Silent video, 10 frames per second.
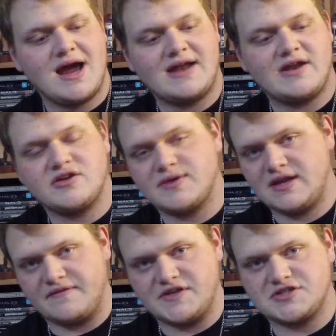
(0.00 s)
I don't do
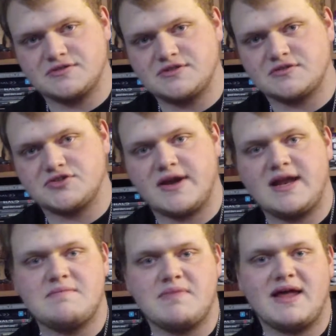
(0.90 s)
any official sword
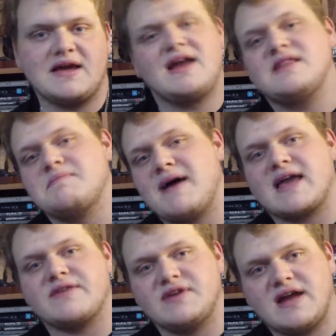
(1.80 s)
training, but I add the
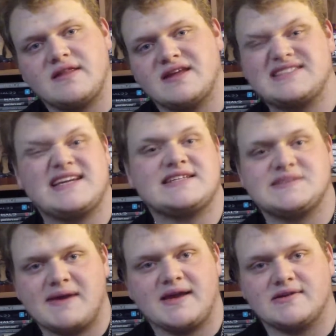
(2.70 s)
back every now and then to get
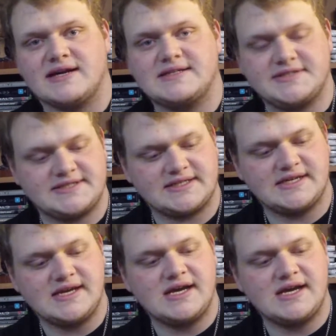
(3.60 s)
some anger out, just to